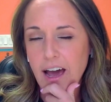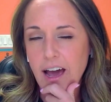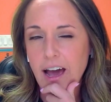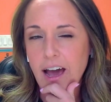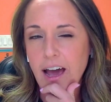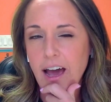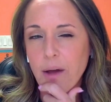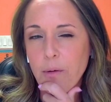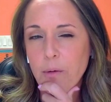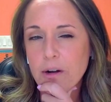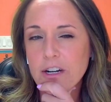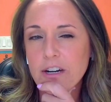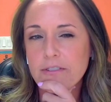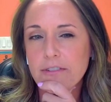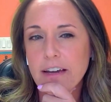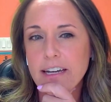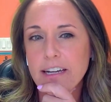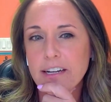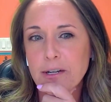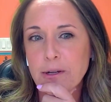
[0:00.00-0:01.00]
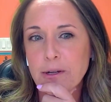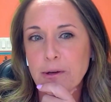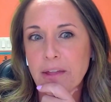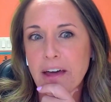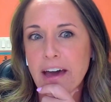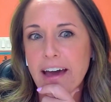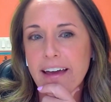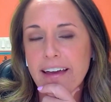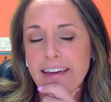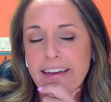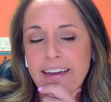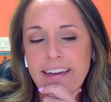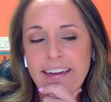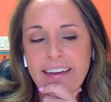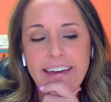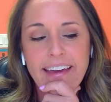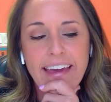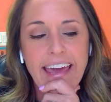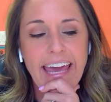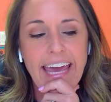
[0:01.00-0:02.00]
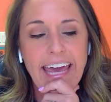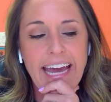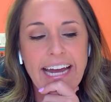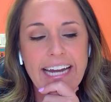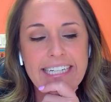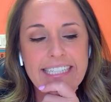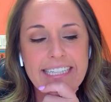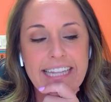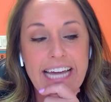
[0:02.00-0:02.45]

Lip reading: I wonder if I can do that. And